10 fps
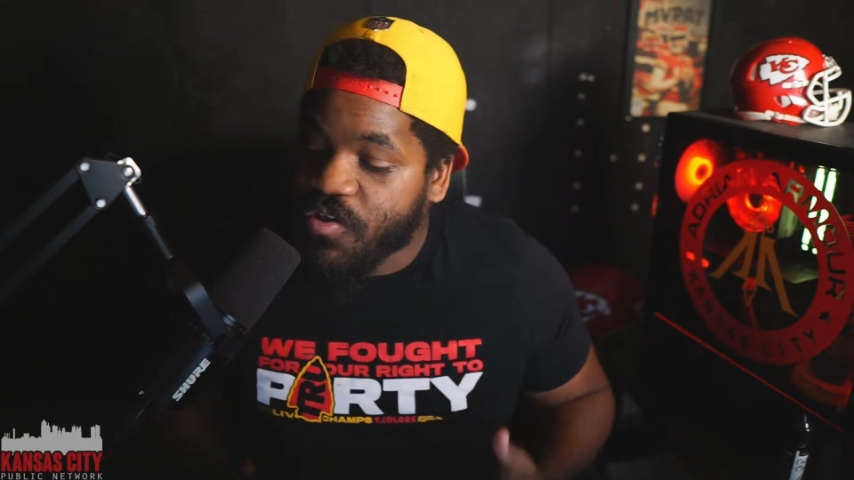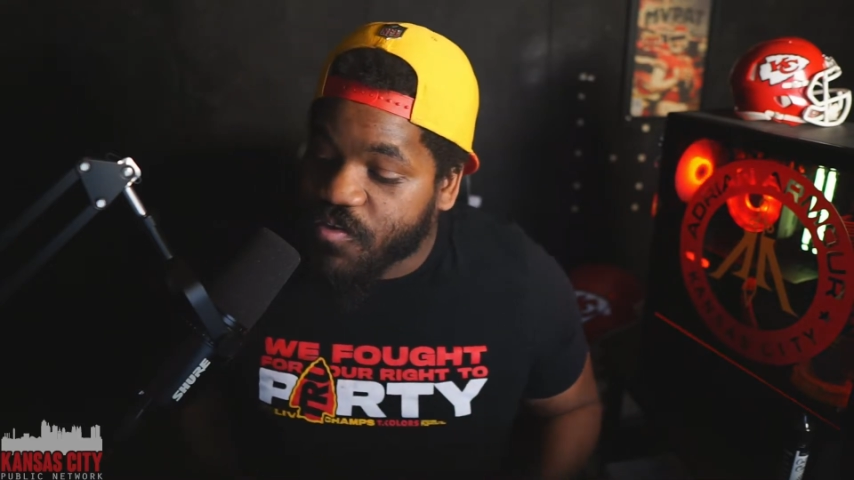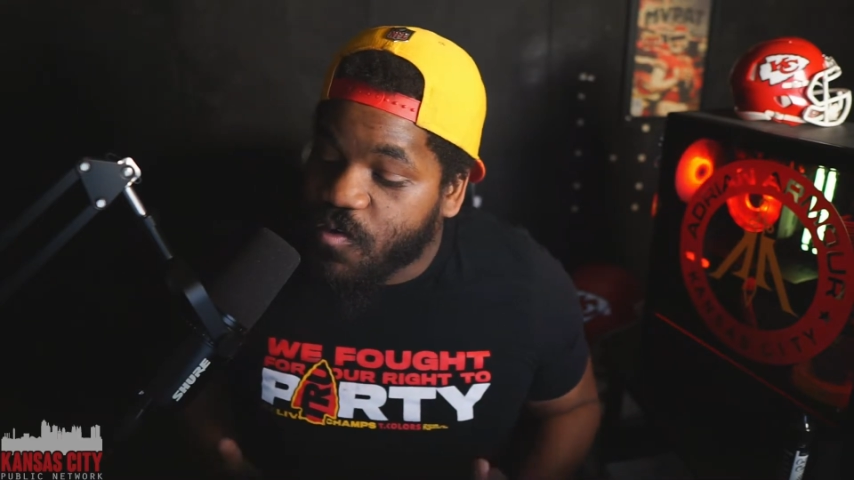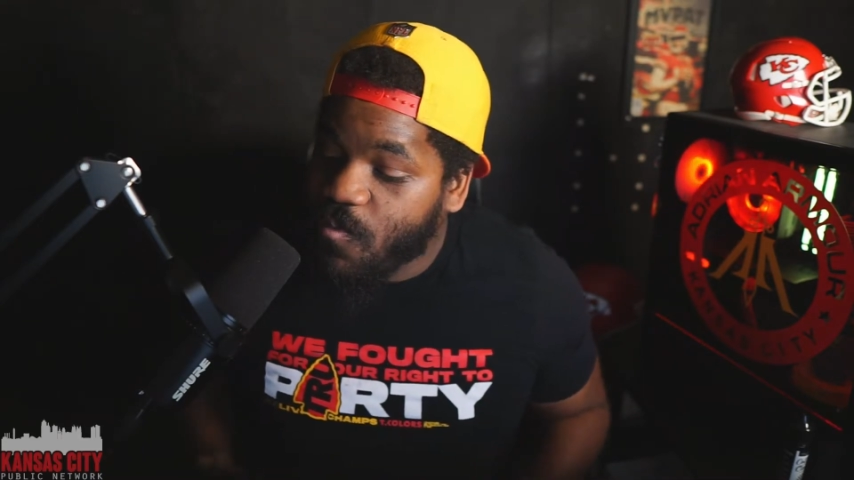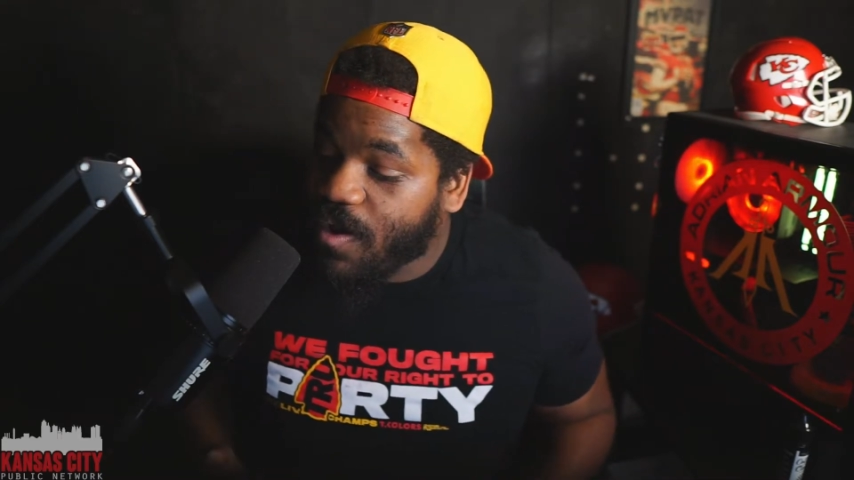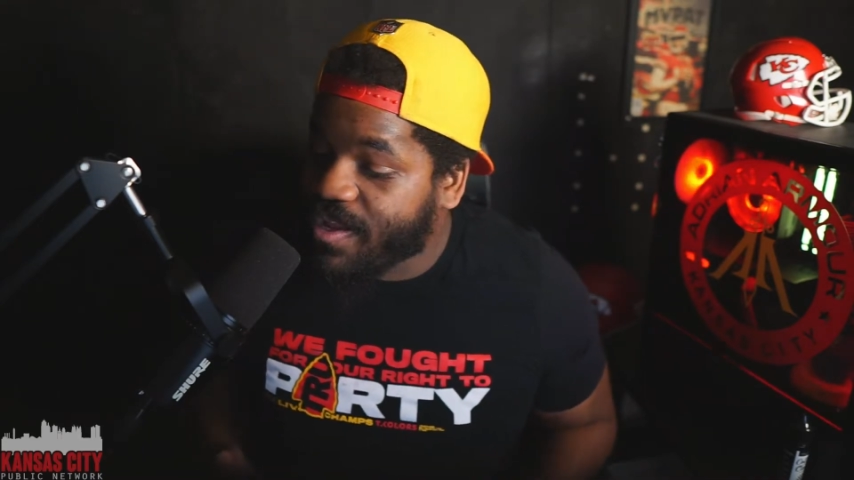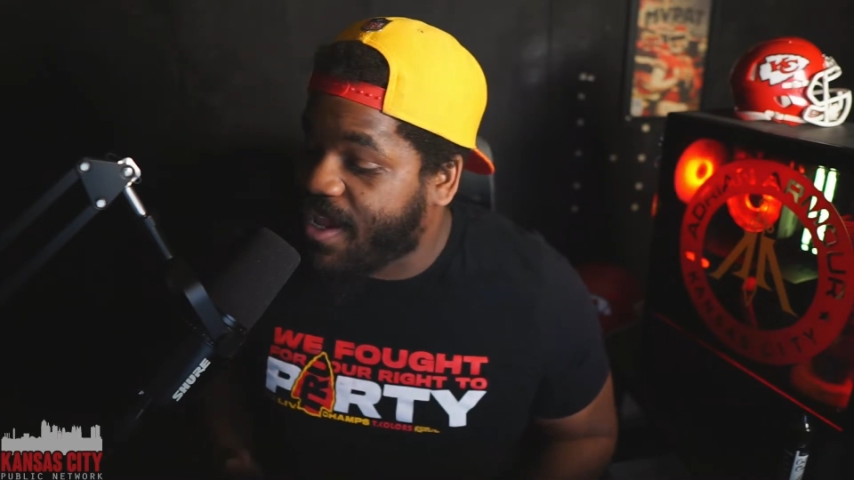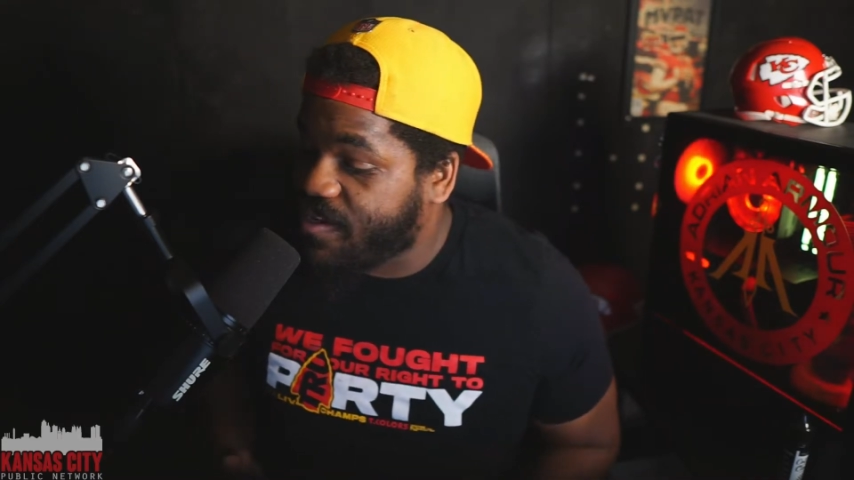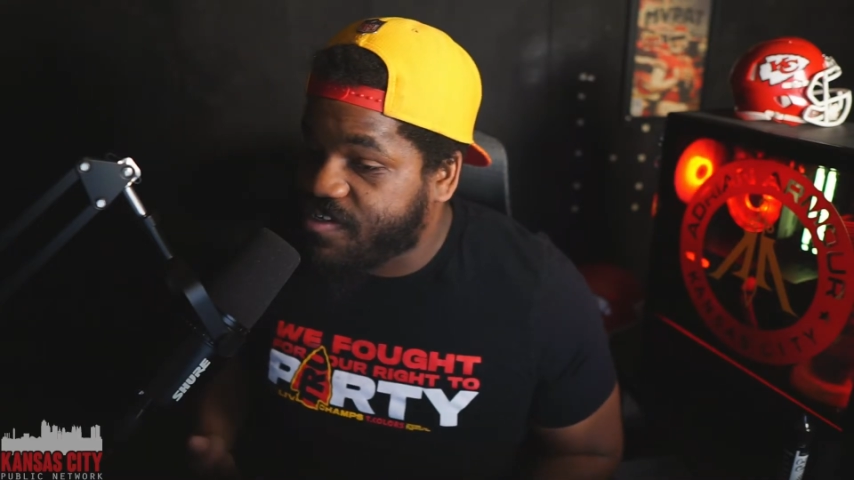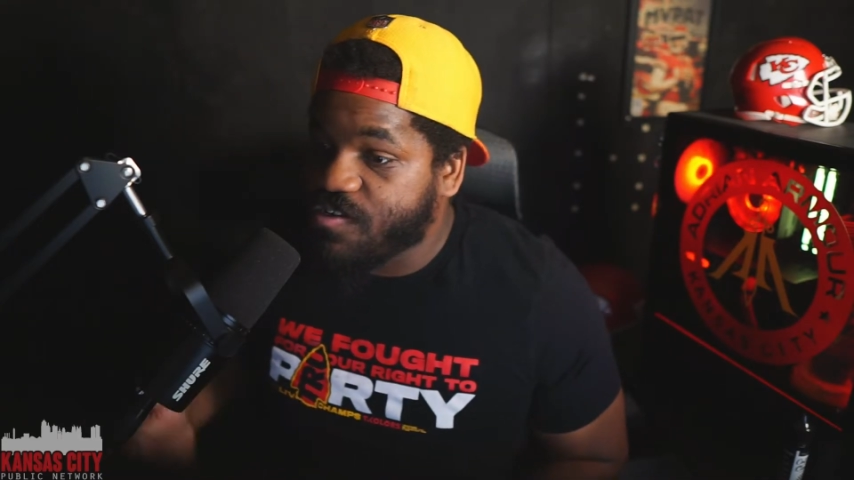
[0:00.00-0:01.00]
You want
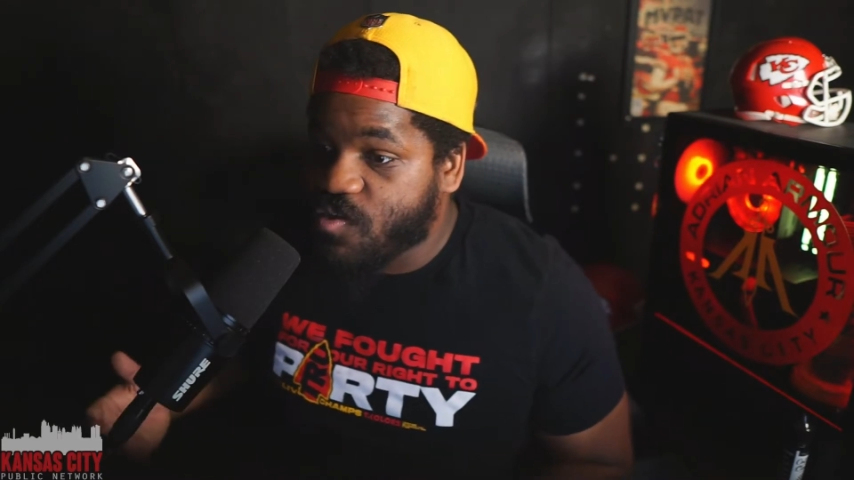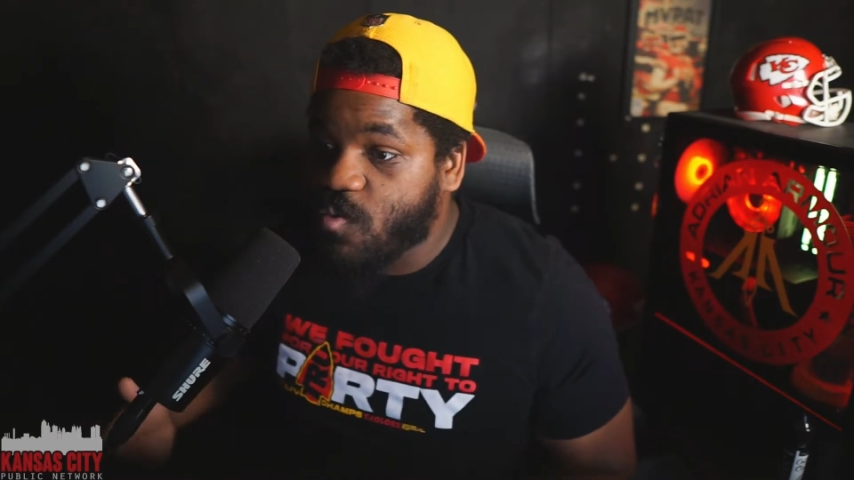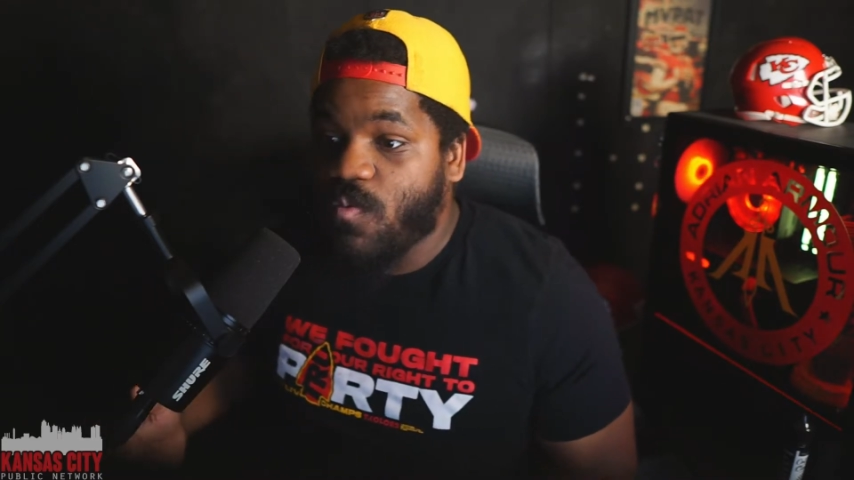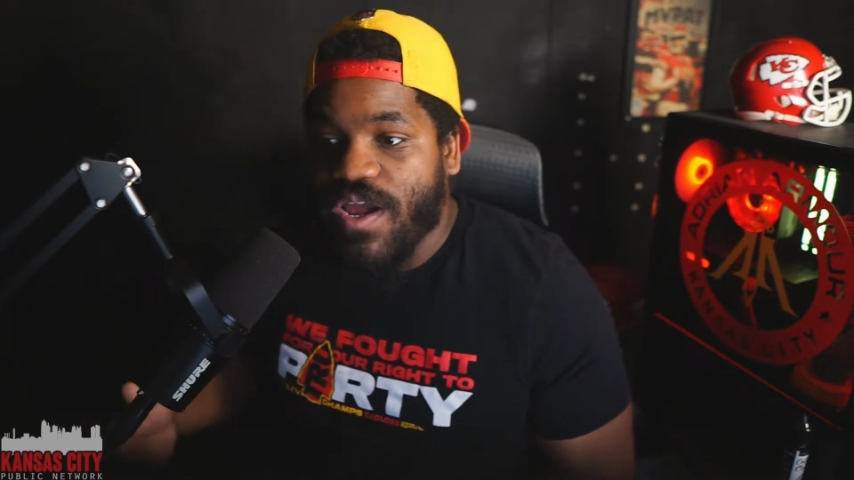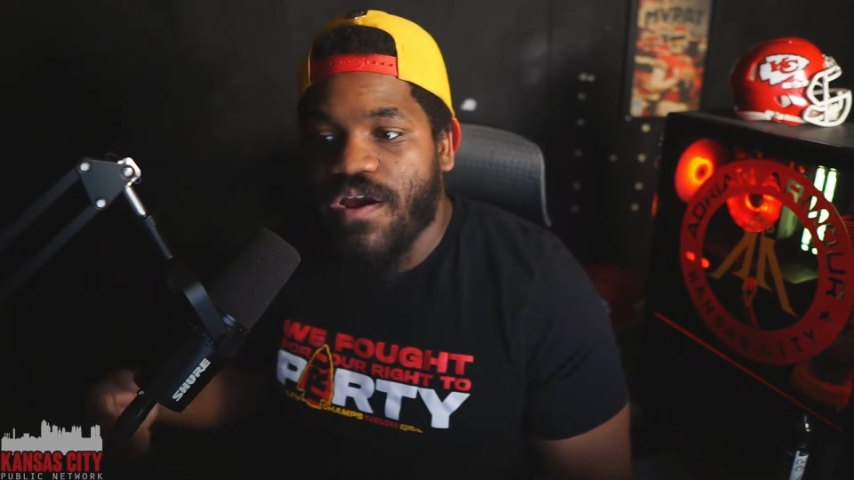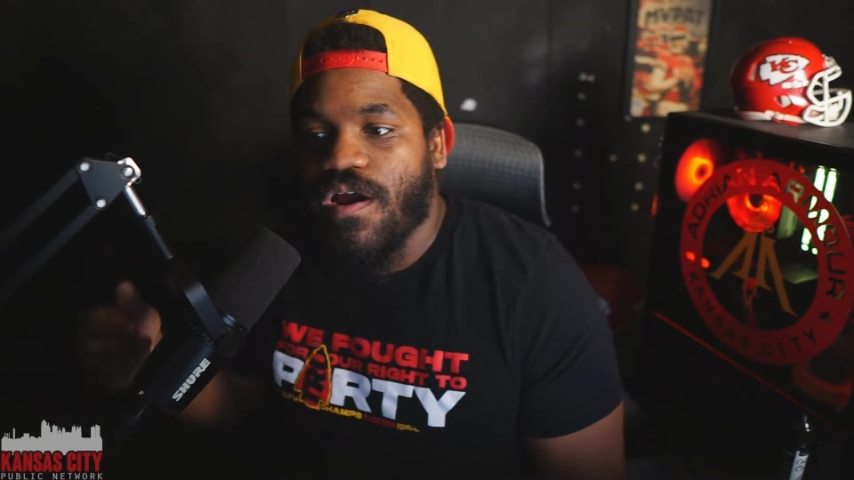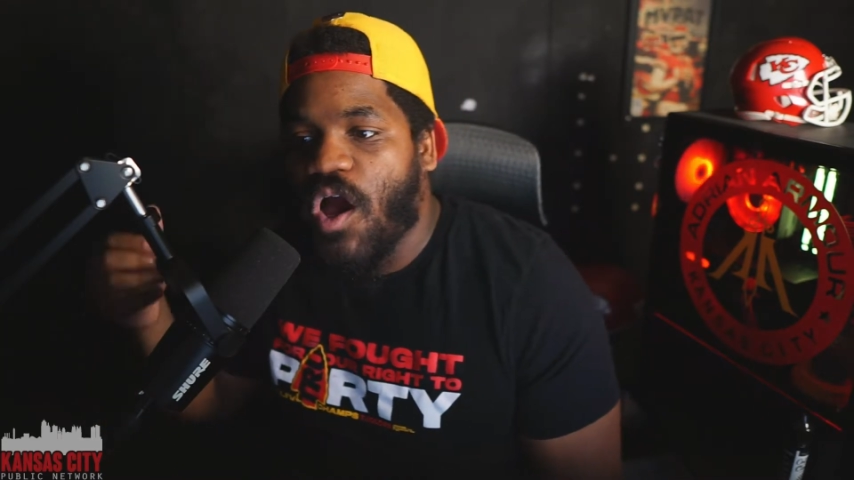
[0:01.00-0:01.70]
content to where